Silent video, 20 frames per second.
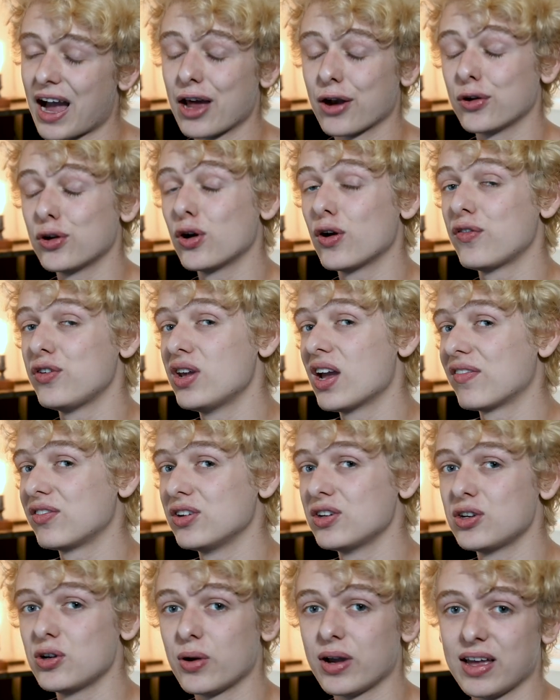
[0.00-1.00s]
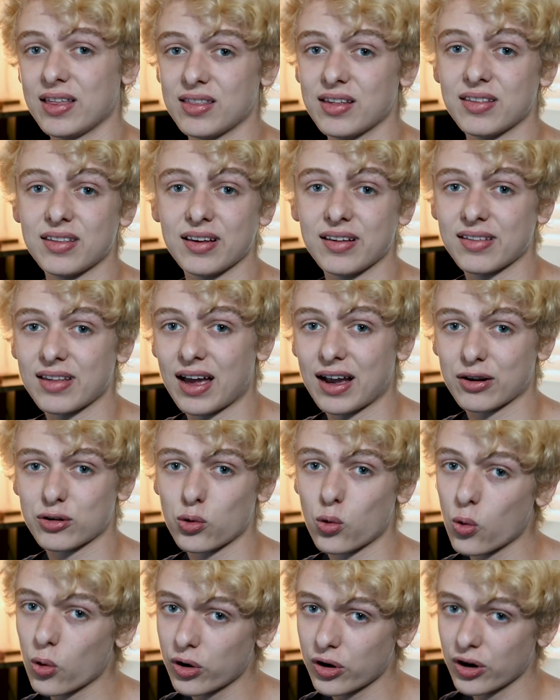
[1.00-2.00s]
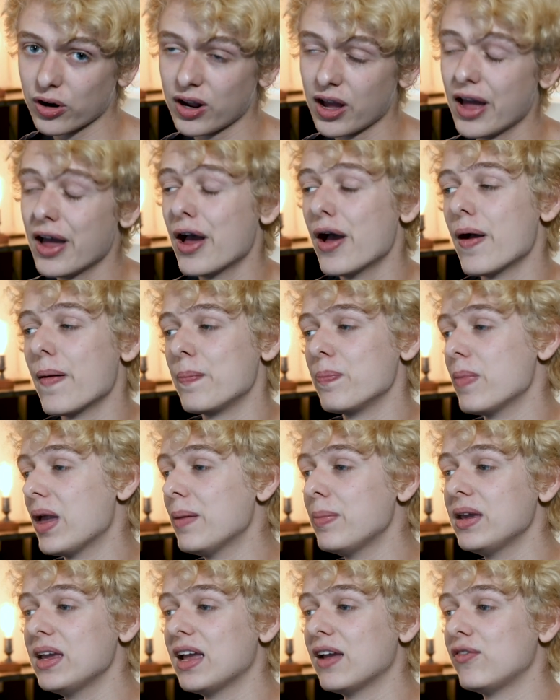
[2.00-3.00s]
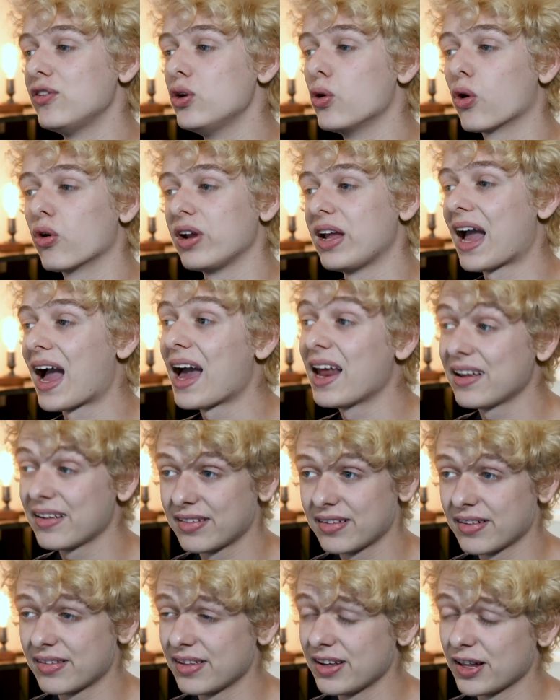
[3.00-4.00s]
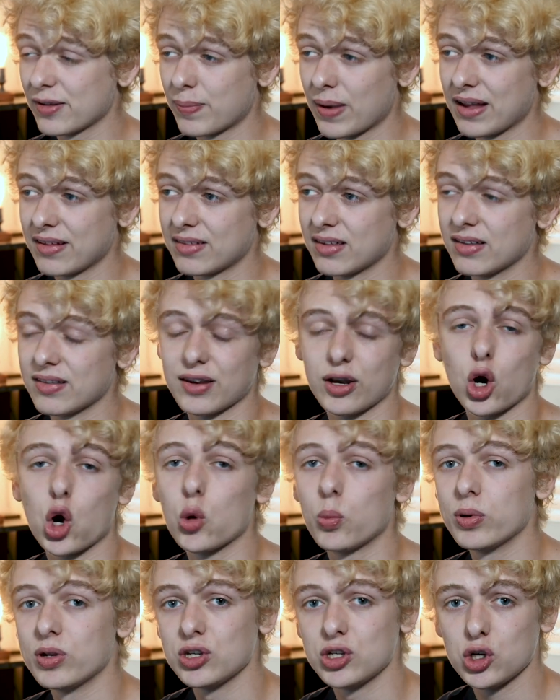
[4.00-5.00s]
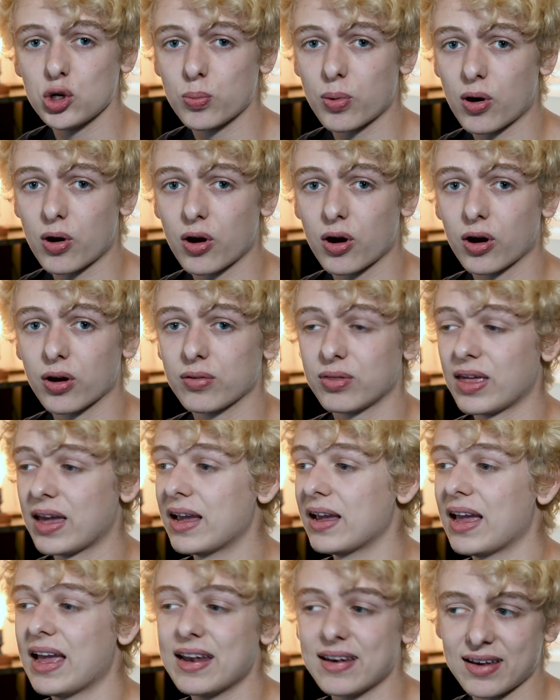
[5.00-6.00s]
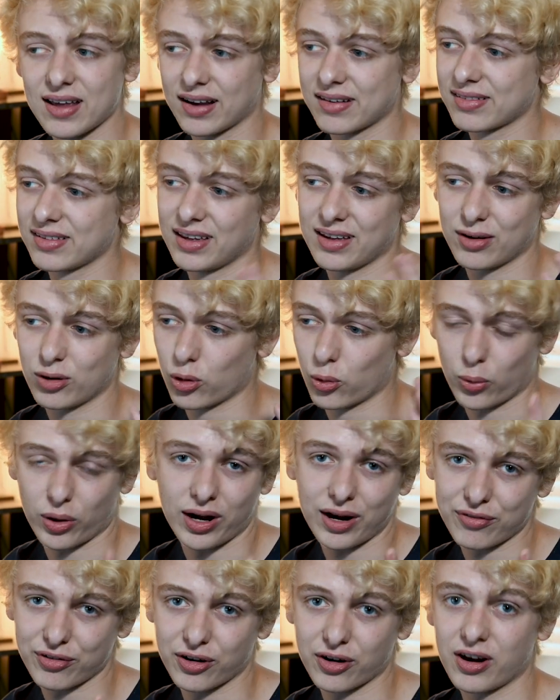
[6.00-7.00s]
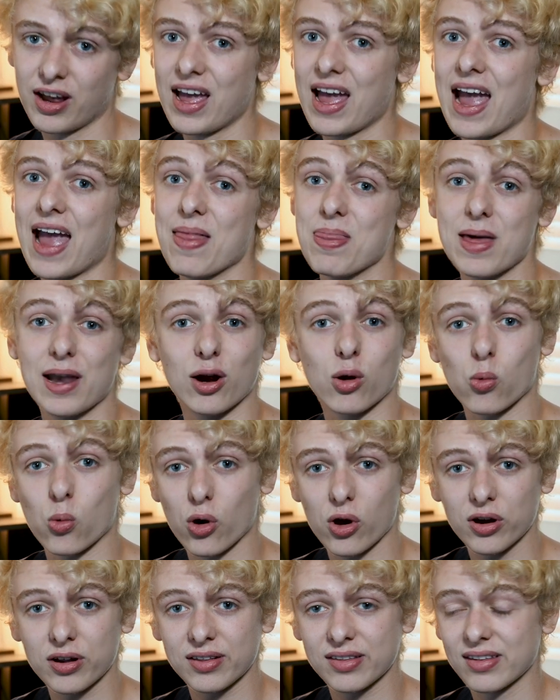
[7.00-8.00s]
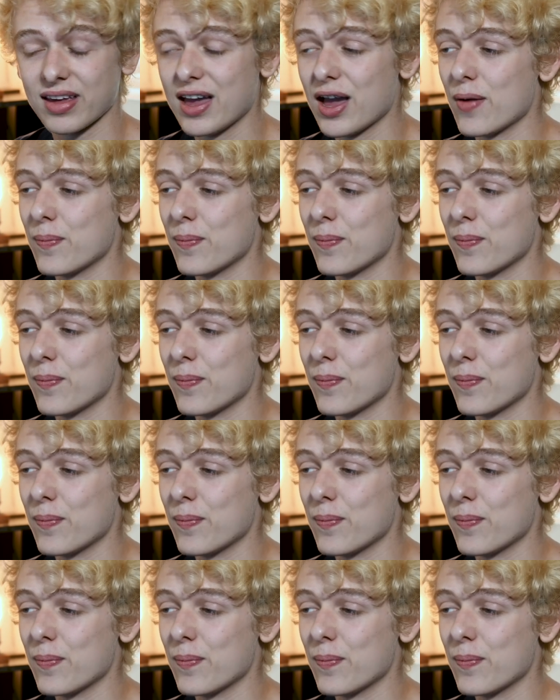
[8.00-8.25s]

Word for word: I don't know if you have to do it in this exact order maybe if you already had existing spaces and opened uBar, they index it or whatever, and then it works.